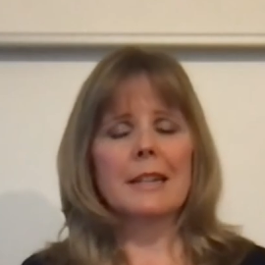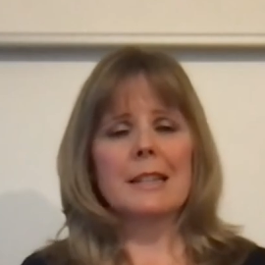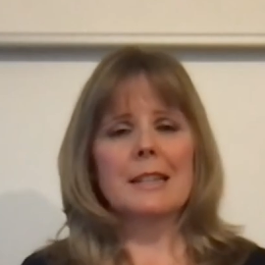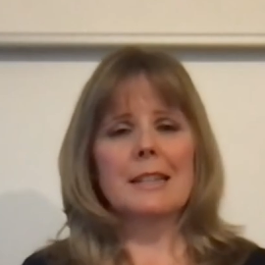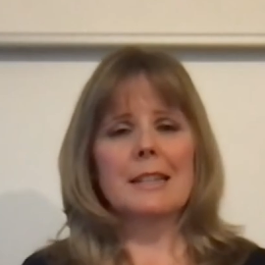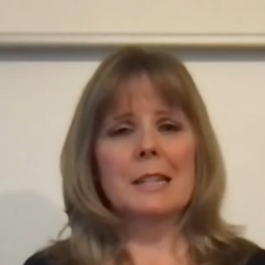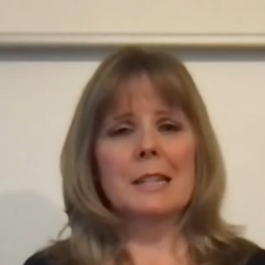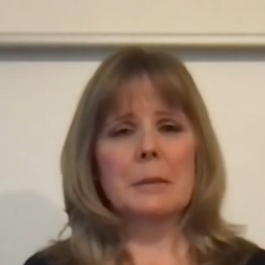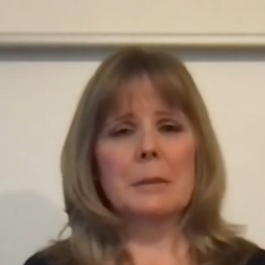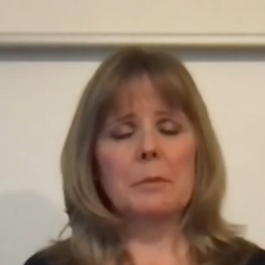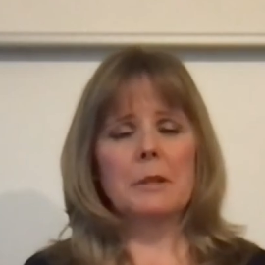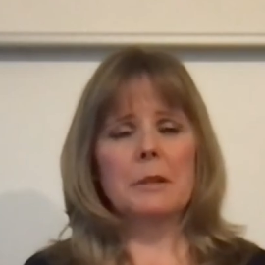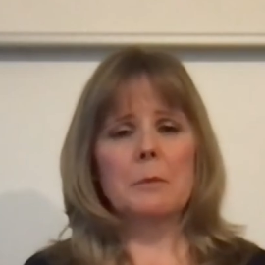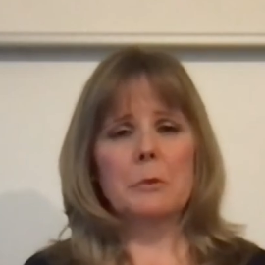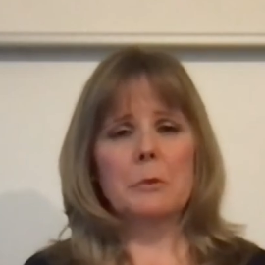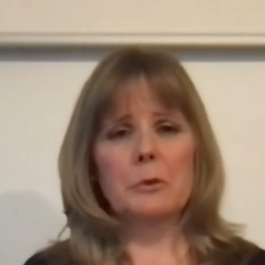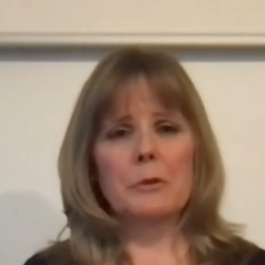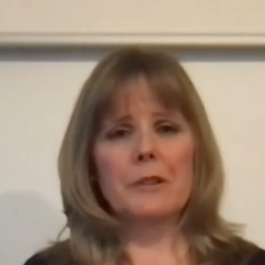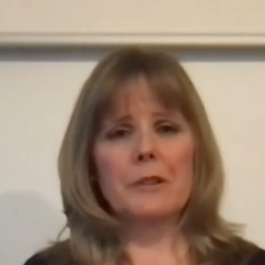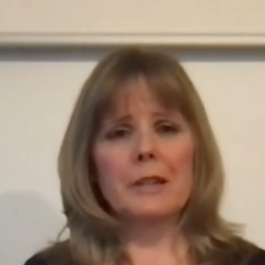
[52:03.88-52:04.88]
the deeply
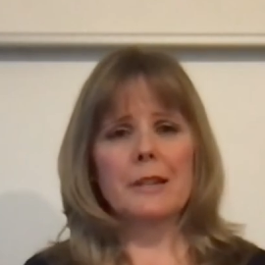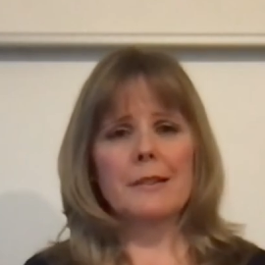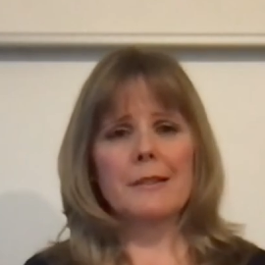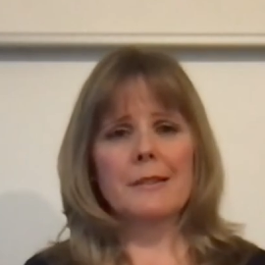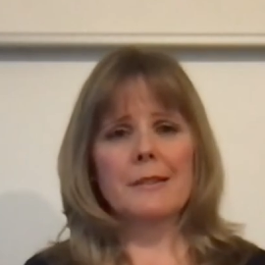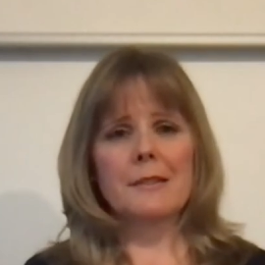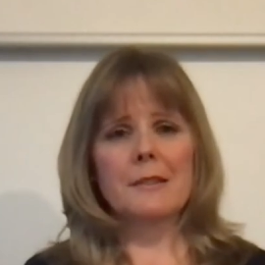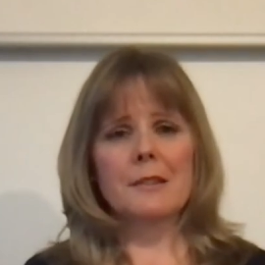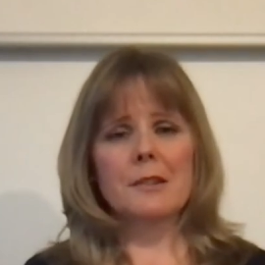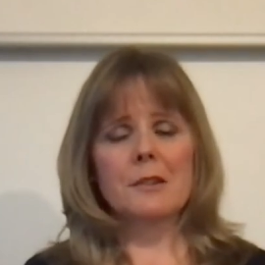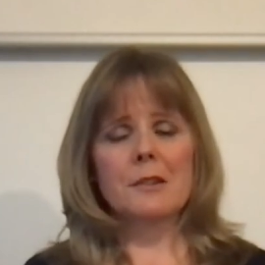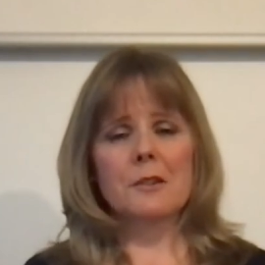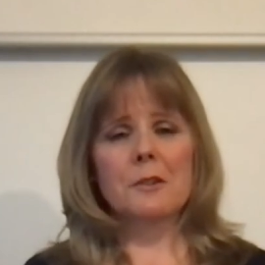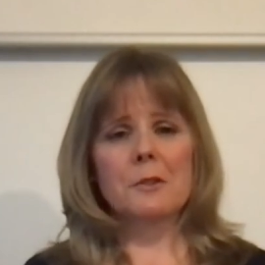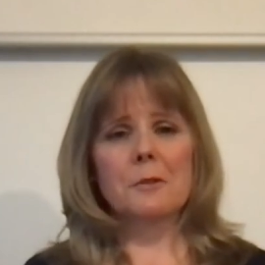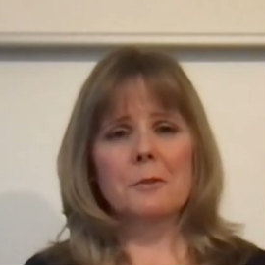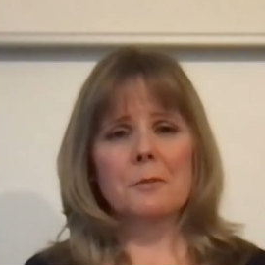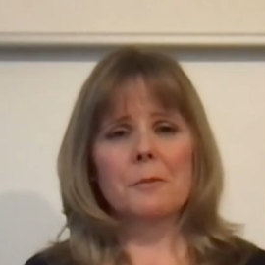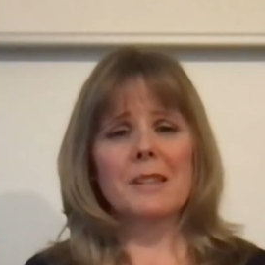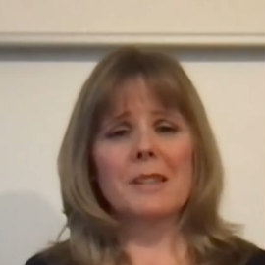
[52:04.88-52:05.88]
moving.
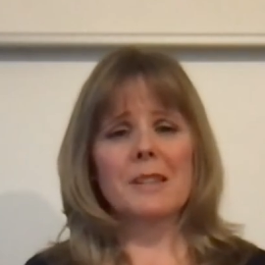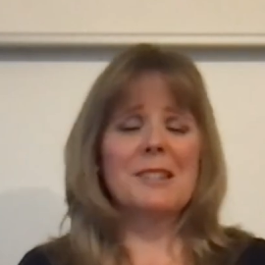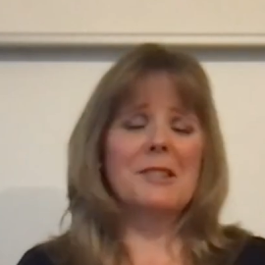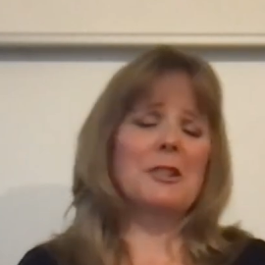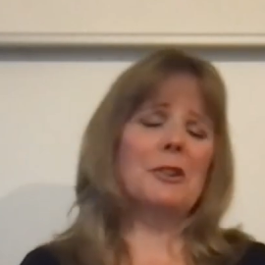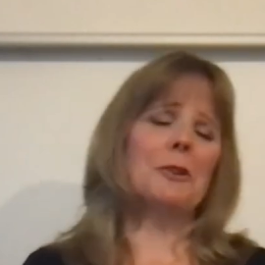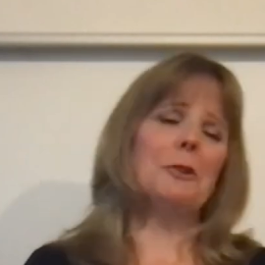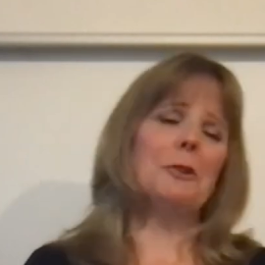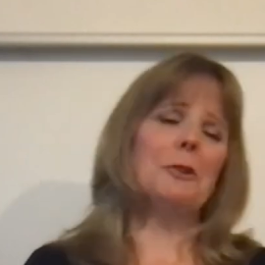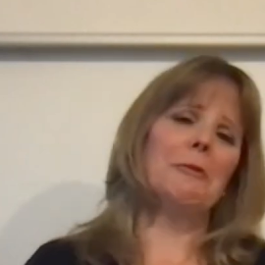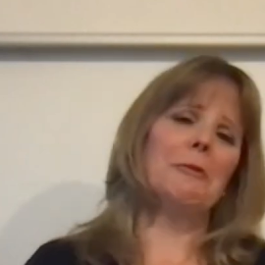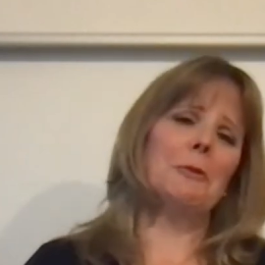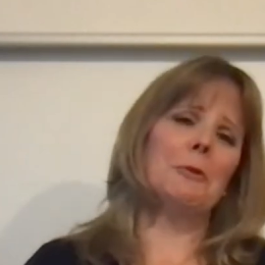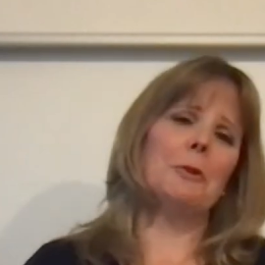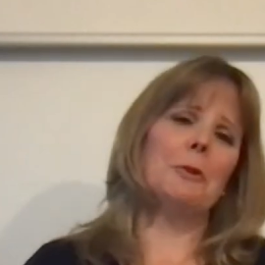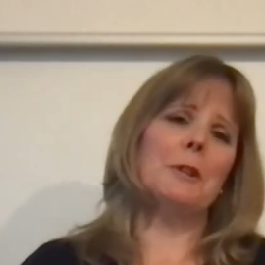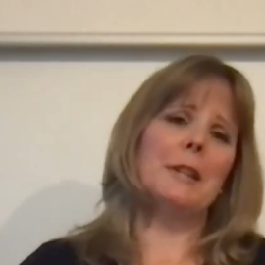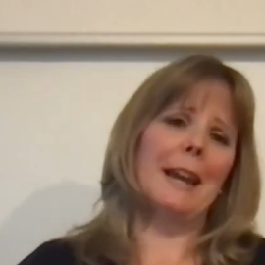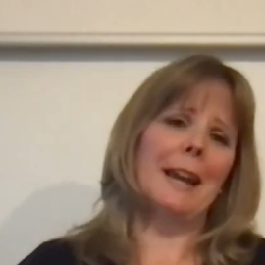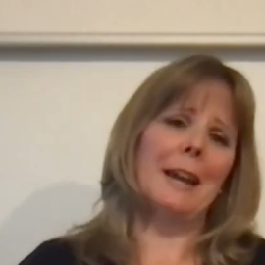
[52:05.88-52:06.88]
So there's two for
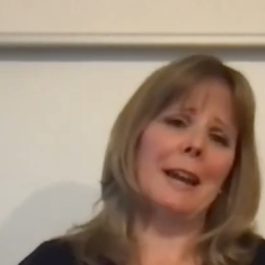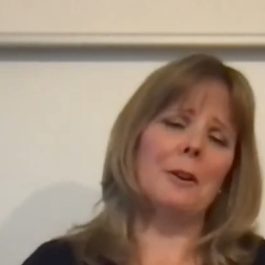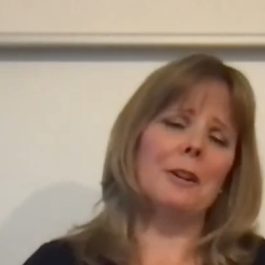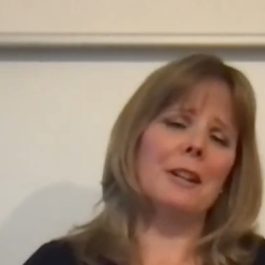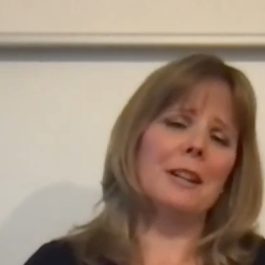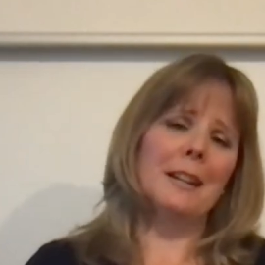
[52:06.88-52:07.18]
you, Carrie.